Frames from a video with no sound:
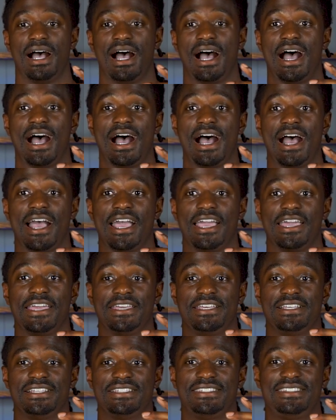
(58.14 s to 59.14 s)

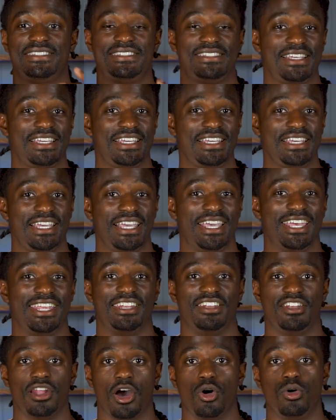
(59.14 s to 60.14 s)
I see
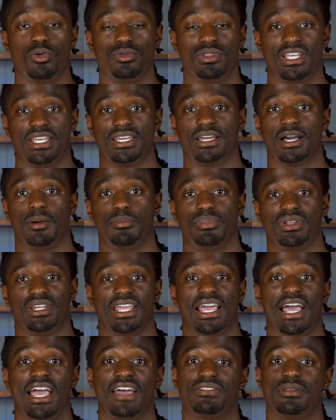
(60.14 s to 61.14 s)
and know the
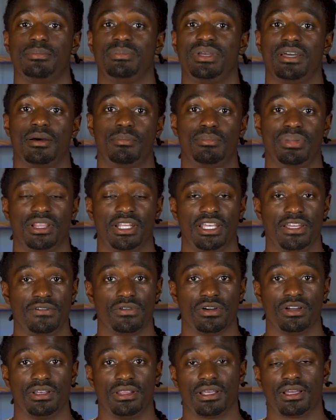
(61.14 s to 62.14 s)
company. I have to be a
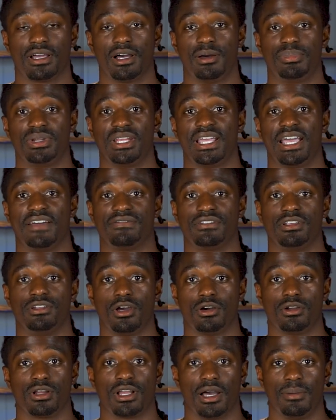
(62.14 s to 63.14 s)
believer in the company. I have to
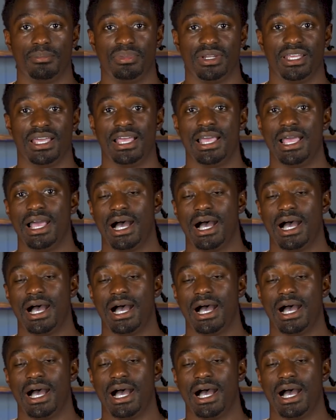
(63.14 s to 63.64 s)
know the company.